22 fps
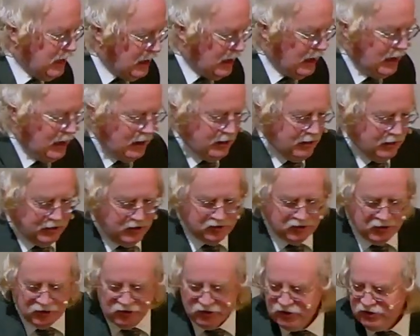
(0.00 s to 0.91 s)
And he
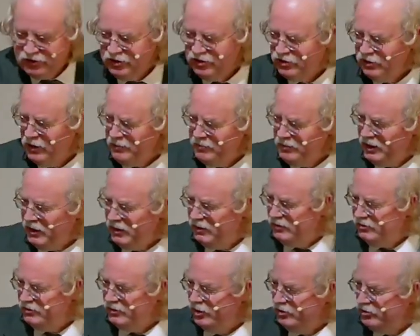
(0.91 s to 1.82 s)
says, it's just let
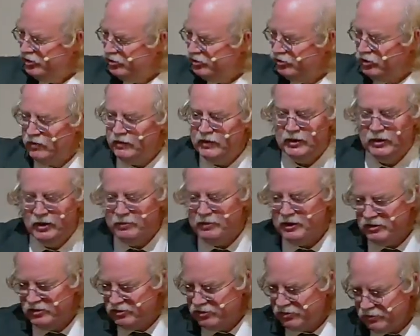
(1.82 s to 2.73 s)
me, tells the servant, let me
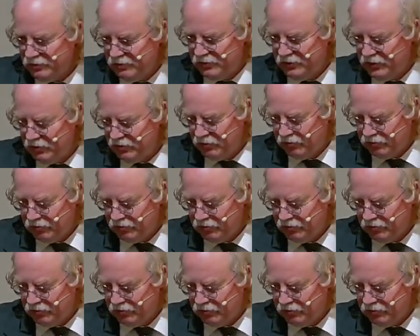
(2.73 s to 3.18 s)
just, you know,